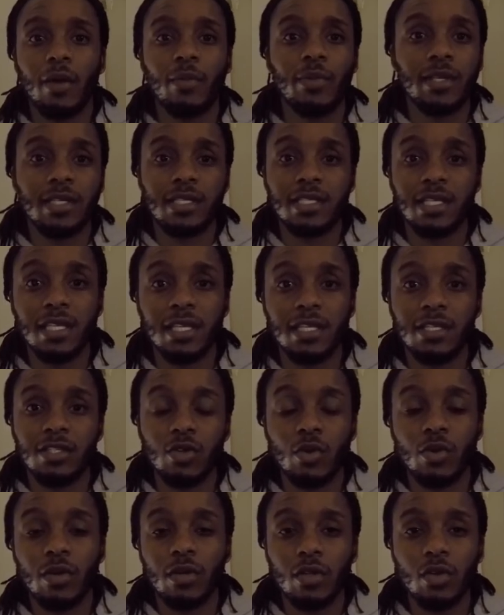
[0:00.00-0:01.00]
we see
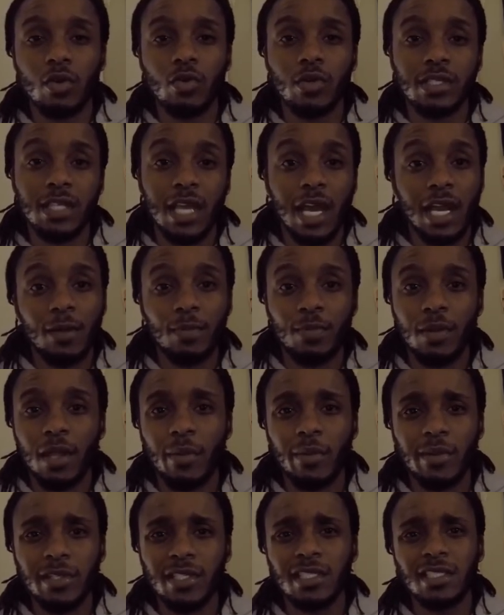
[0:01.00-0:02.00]
Jourdan Lewis kind of play
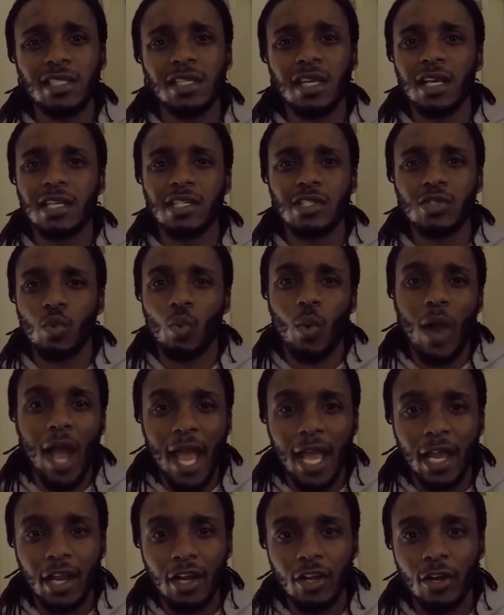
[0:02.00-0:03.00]
with, just a, a
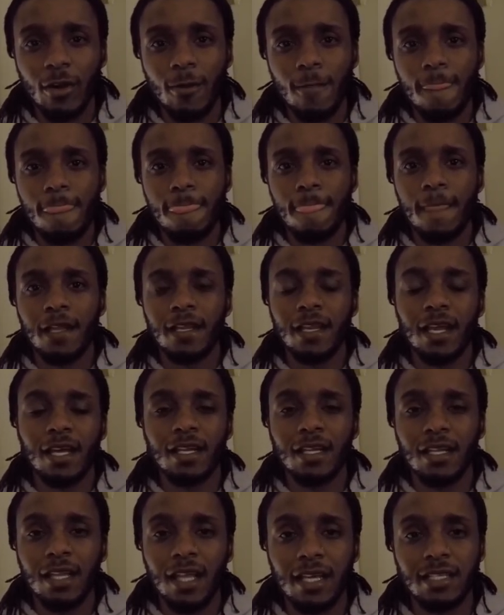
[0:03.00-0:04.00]
swagger
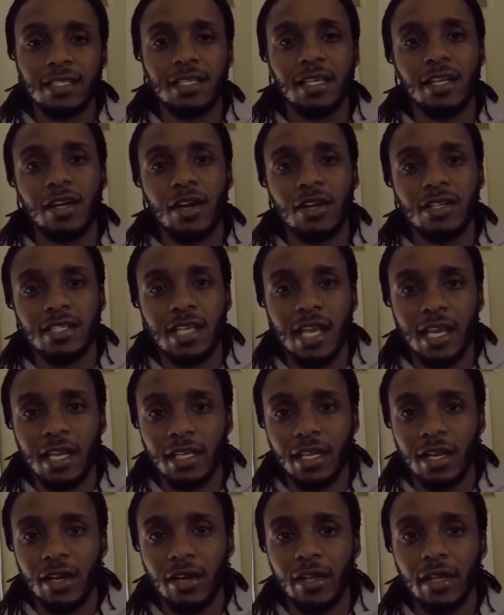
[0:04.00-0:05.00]
nonetheless in our
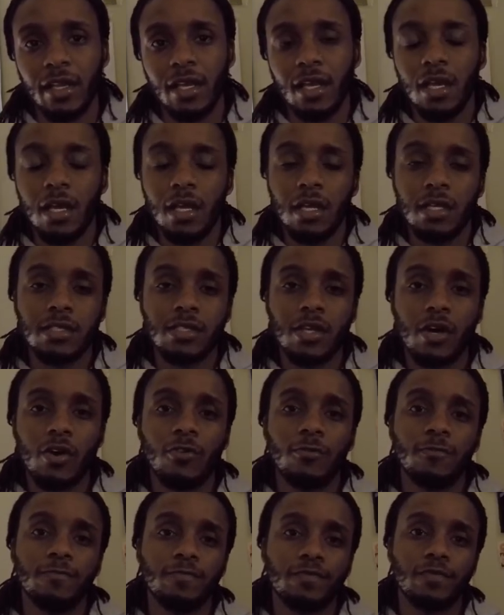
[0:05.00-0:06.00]
secondary.
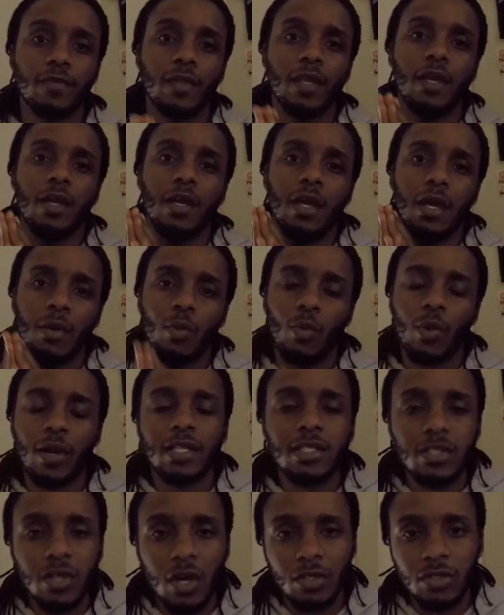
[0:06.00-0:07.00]
So want
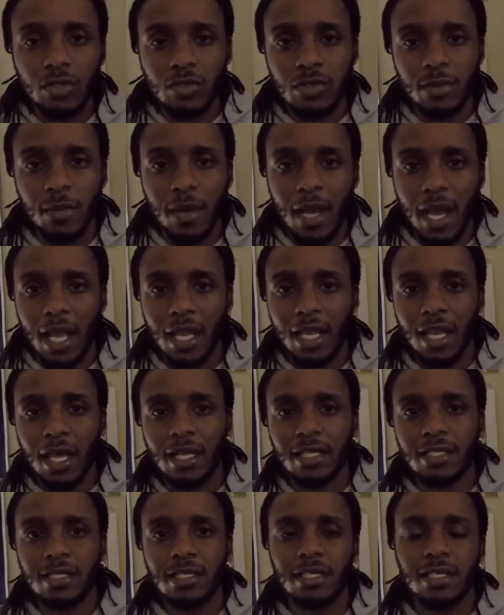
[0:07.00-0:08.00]
to talk through some
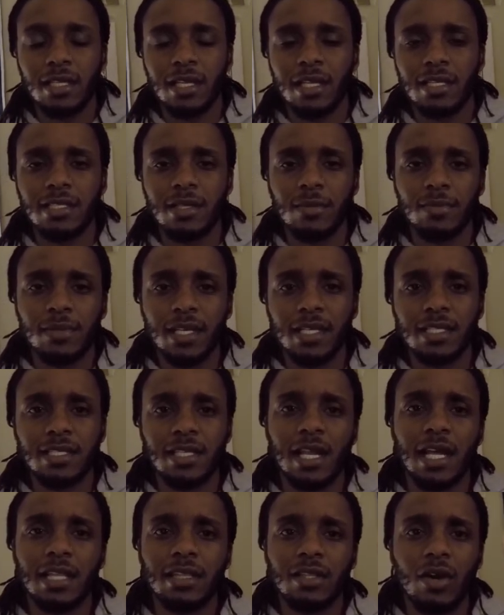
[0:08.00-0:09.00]
highlights and, and some things that
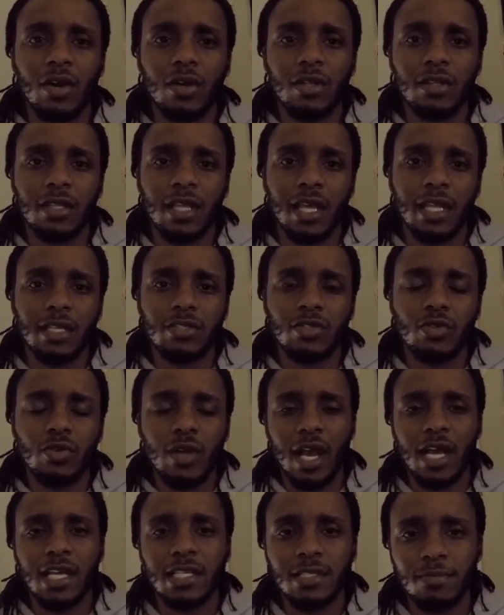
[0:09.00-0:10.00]
I thought that you
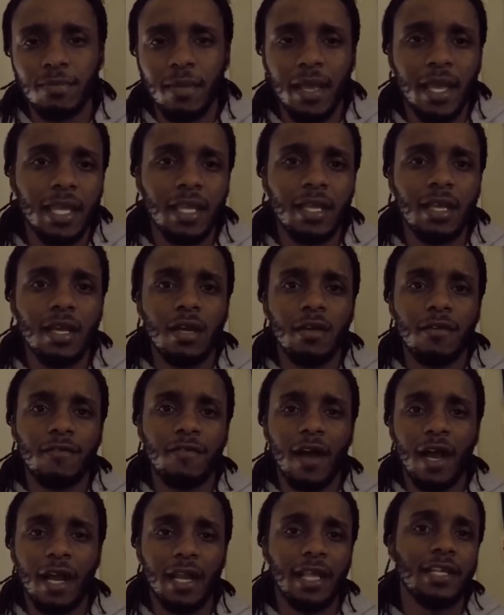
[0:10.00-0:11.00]
guys may
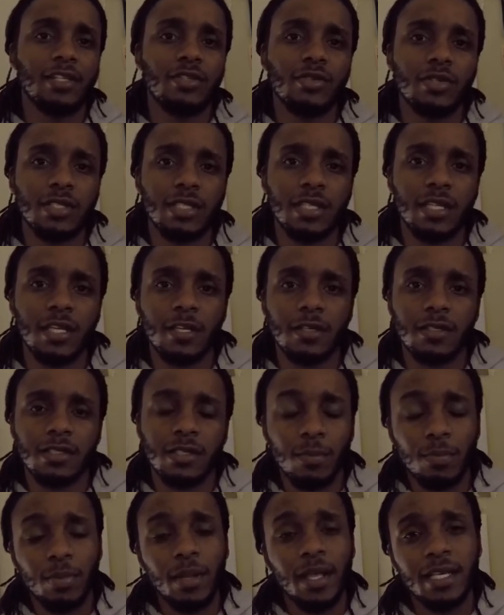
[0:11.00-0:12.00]
find interesting.
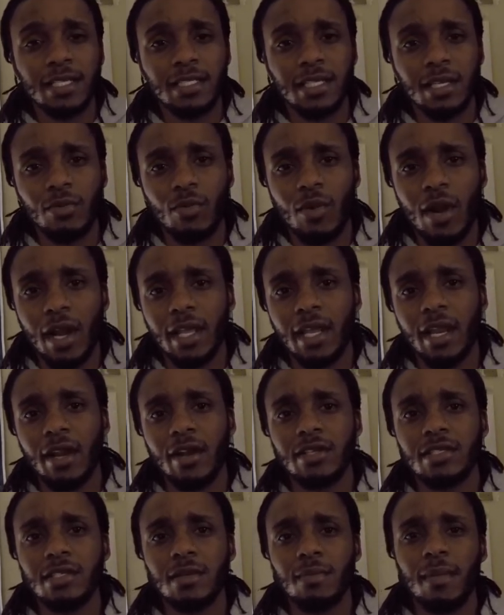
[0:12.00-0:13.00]
Some plays that Ronnie
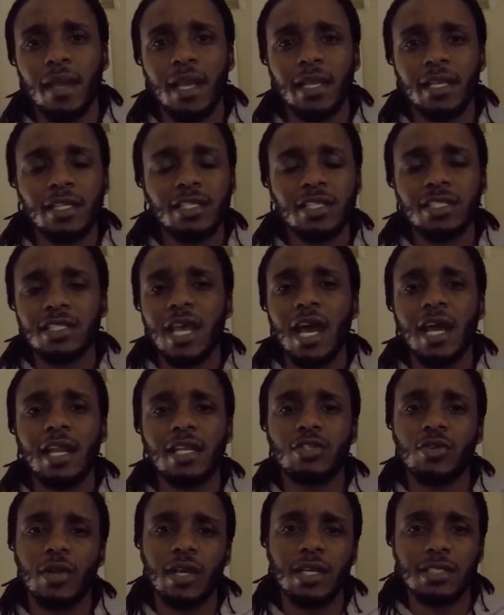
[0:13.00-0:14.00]
Harrison made that just kind of
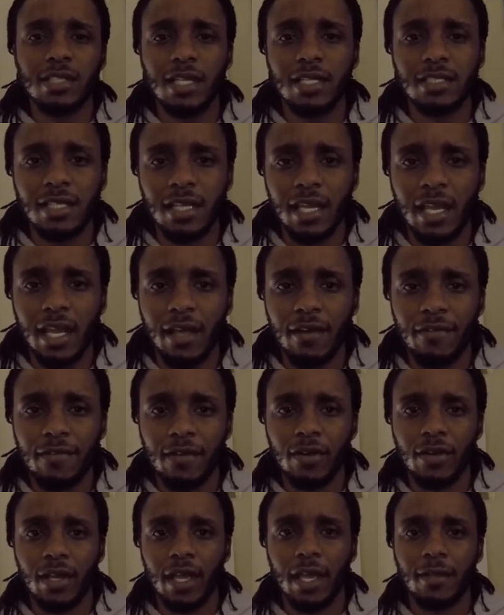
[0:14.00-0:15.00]
translate to the
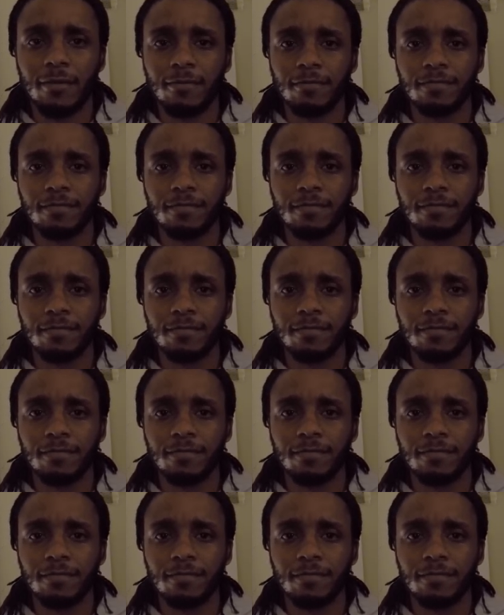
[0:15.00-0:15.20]
NFL game.